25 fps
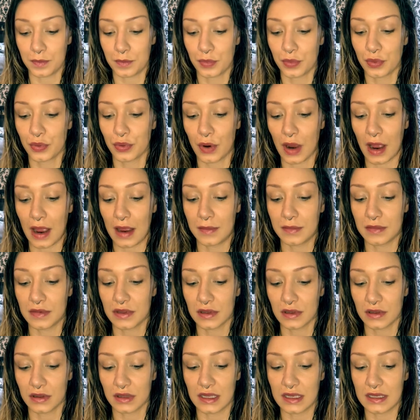primed
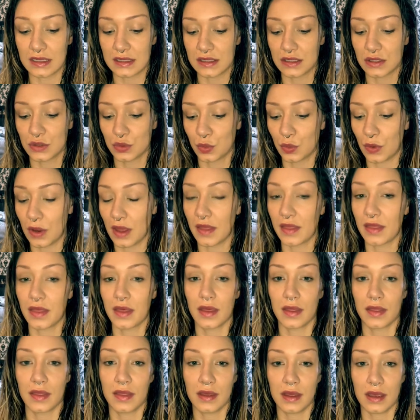the lids with
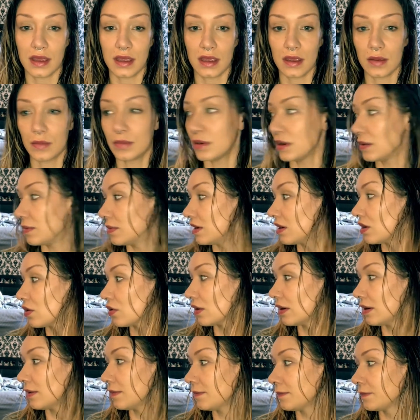the BB
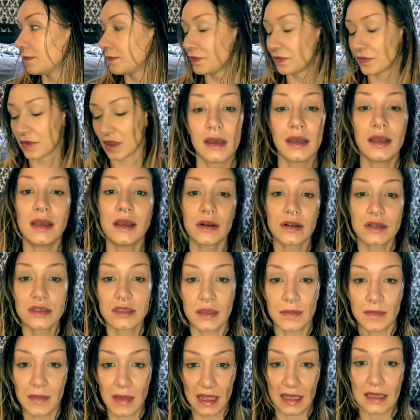cream. Here's
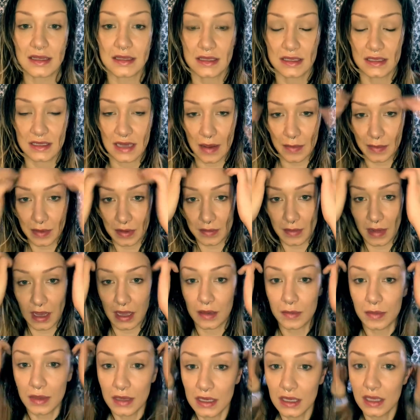the main step in my
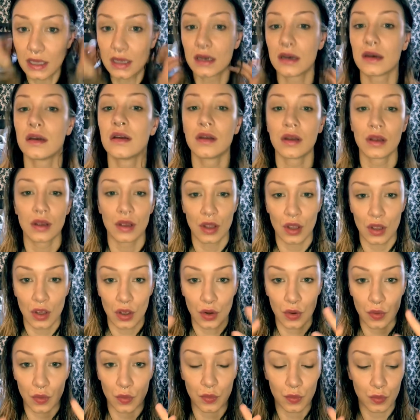opinion.
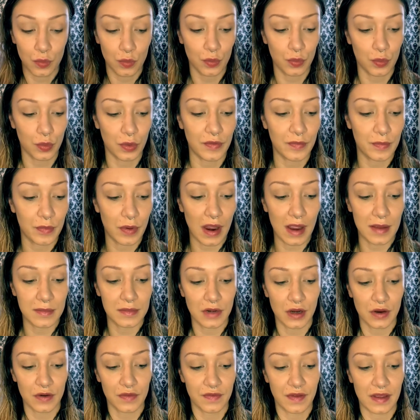We've
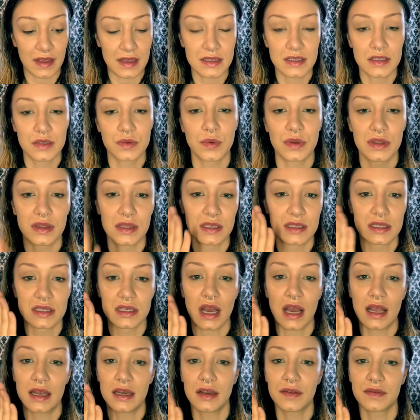primed our face with this
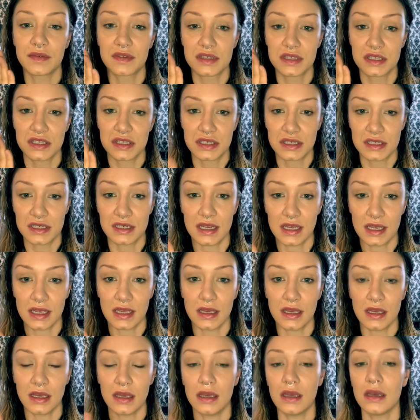kind of
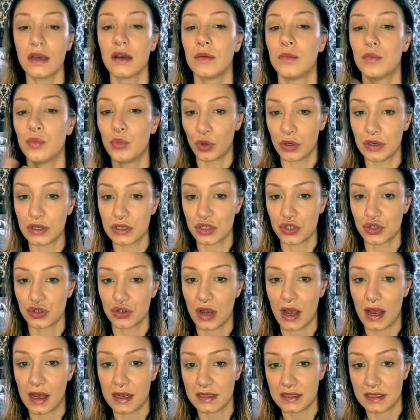sticky,
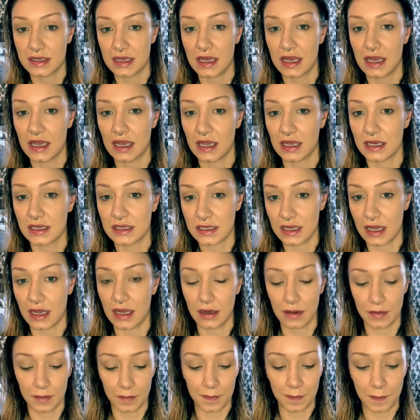moisturizing
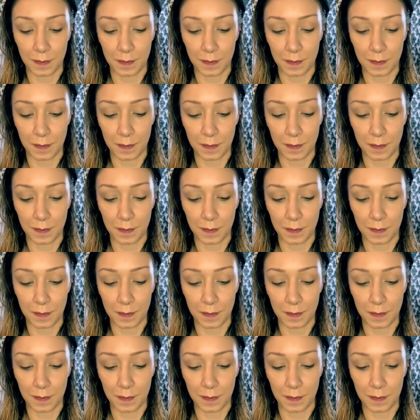tint.